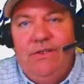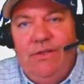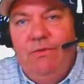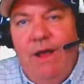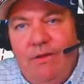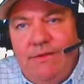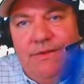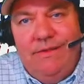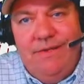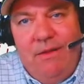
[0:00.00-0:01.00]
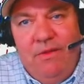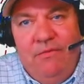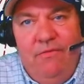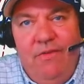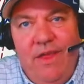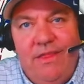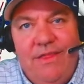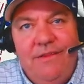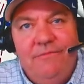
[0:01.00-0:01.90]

2 outs. Top of the 5th.